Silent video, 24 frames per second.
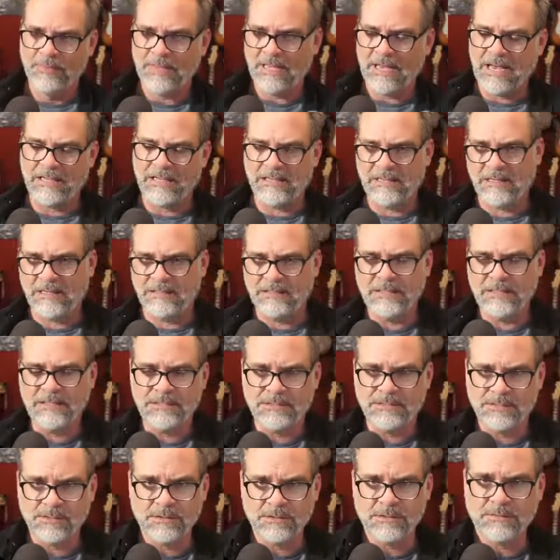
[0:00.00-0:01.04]
I need to
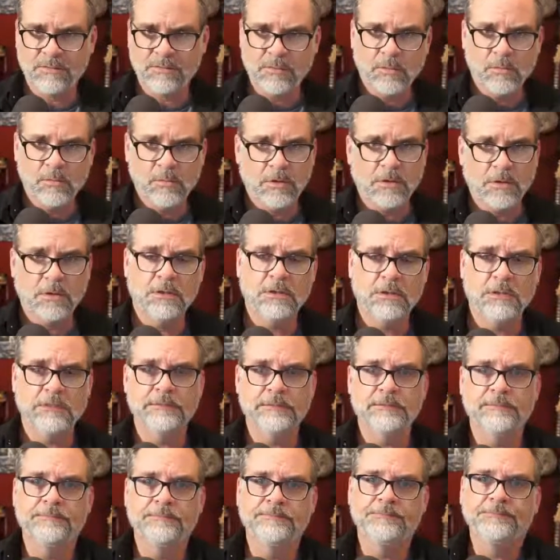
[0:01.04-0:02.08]
search for a word,
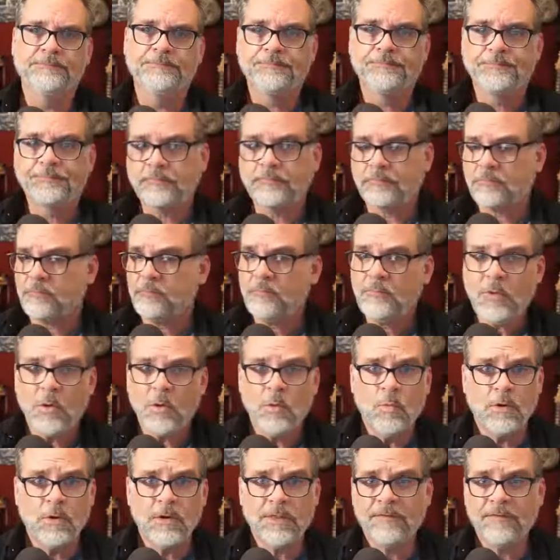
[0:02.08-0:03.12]
and
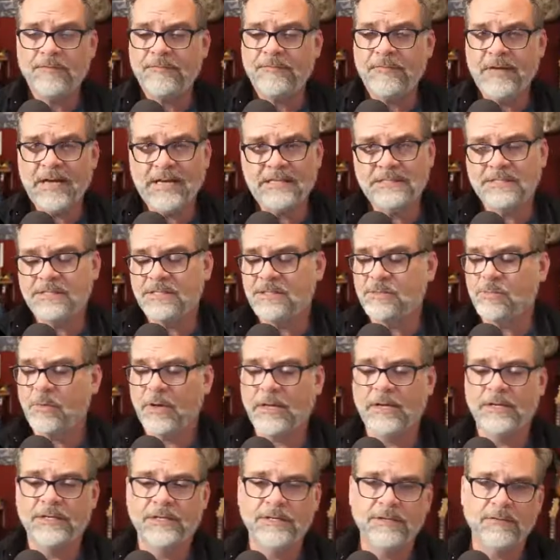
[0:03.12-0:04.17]
one of the fastest way
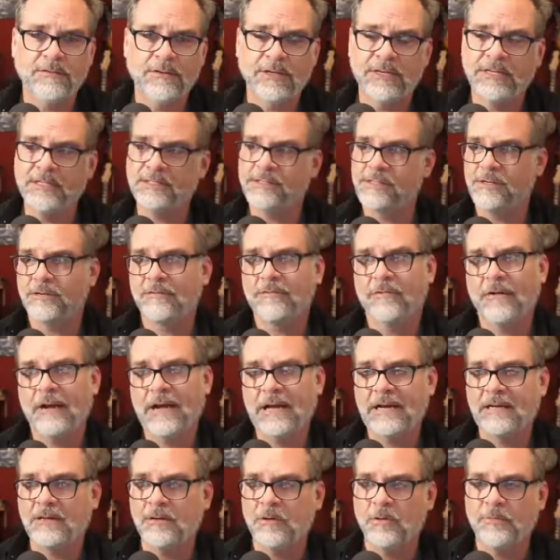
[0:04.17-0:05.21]
to do it is to
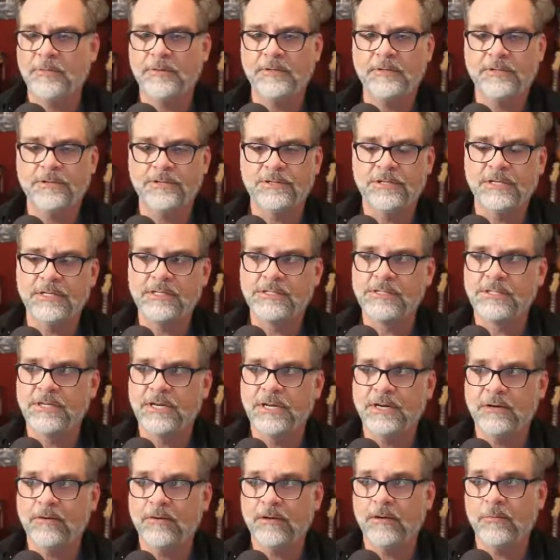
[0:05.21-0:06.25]
crack open your
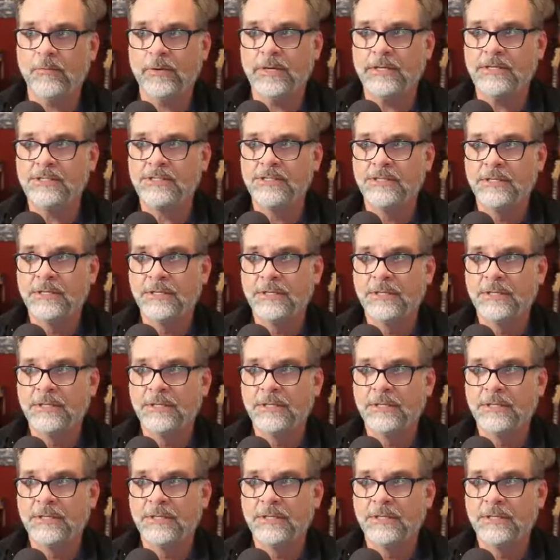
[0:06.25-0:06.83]
dictionary, which,